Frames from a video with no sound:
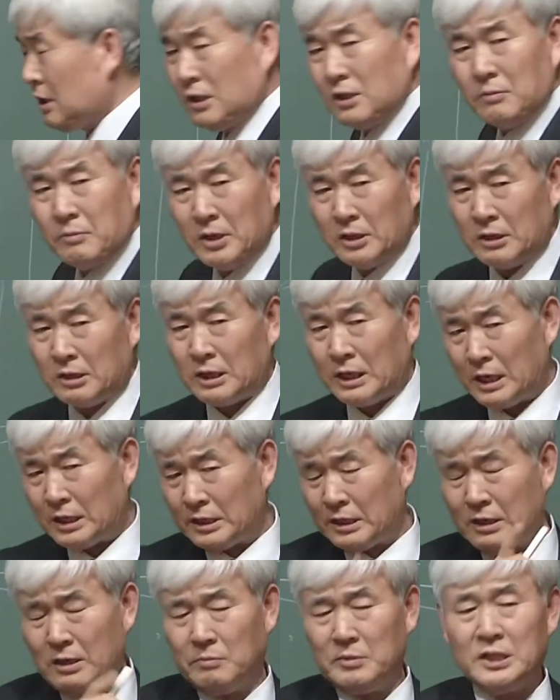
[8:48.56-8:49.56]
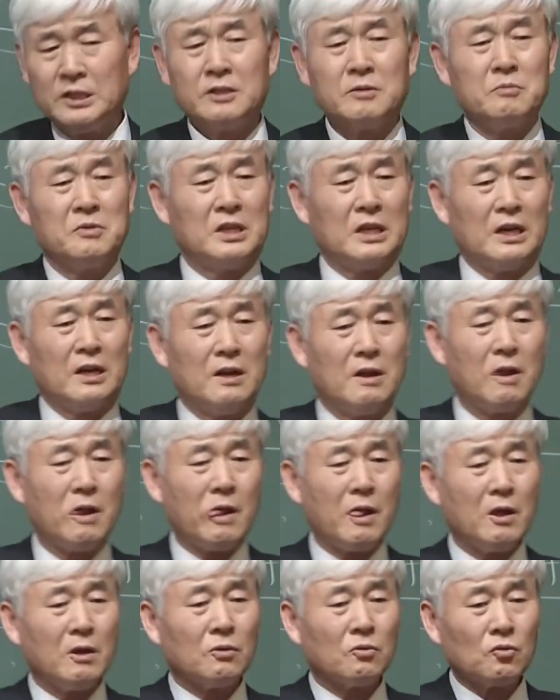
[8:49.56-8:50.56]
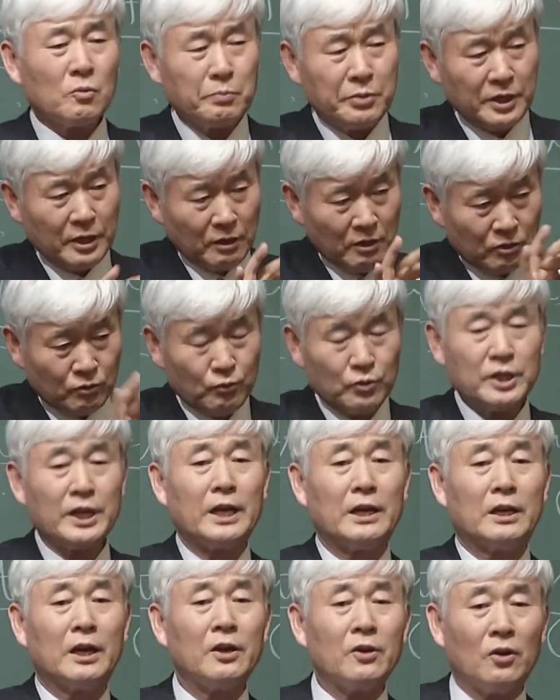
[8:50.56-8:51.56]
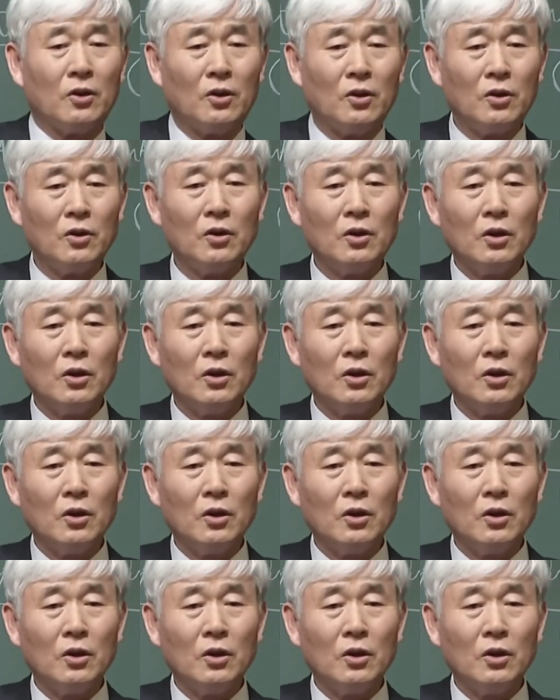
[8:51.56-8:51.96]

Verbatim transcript: buy them, and no one would be harmed.